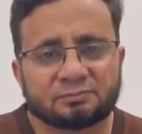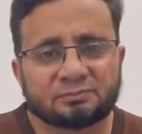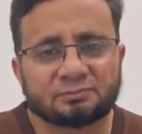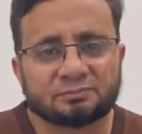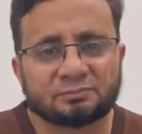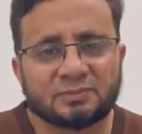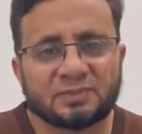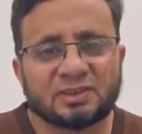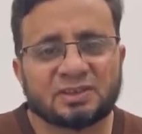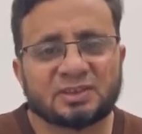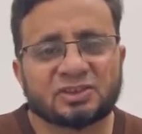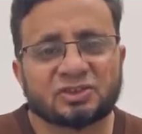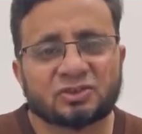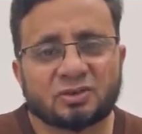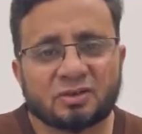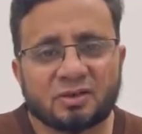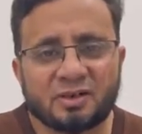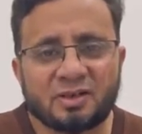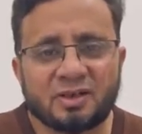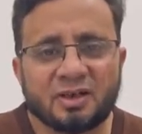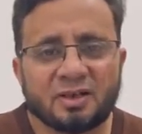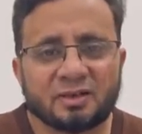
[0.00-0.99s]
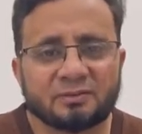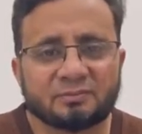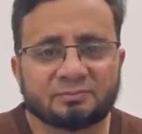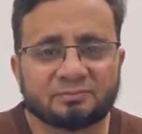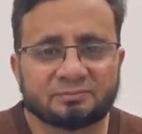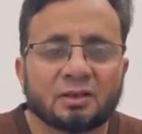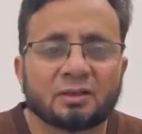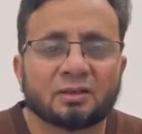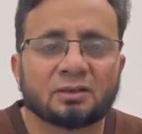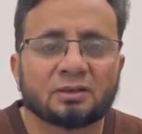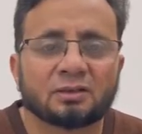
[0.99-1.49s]
in studying
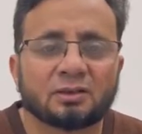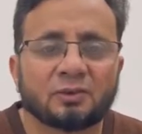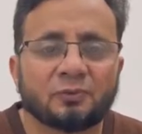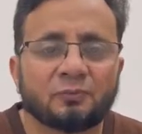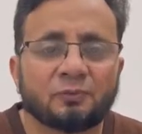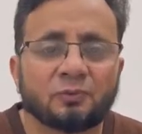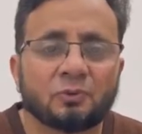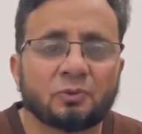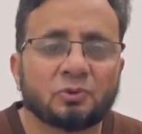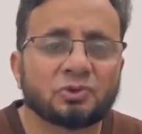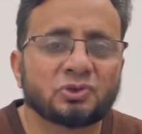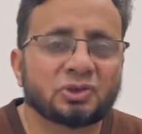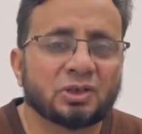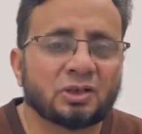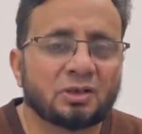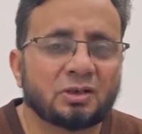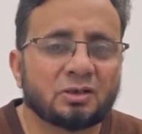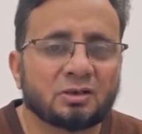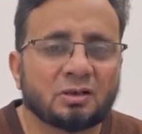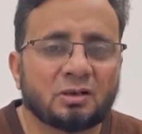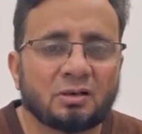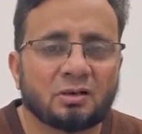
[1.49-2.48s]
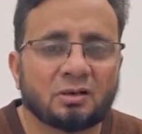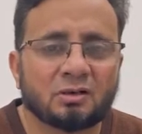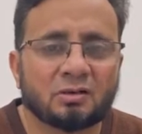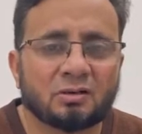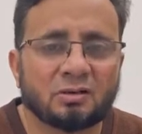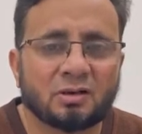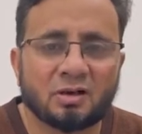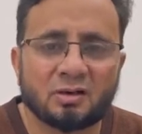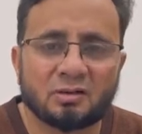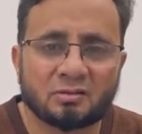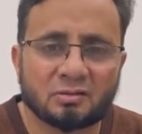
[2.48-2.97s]
the flowchart or
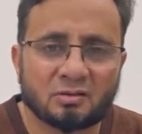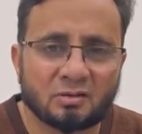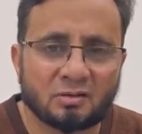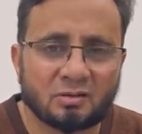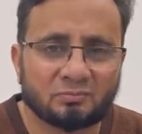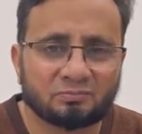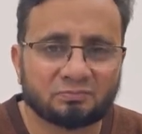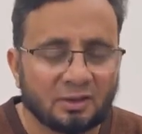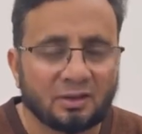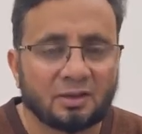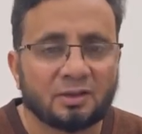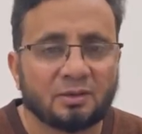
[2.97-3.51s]
diagram.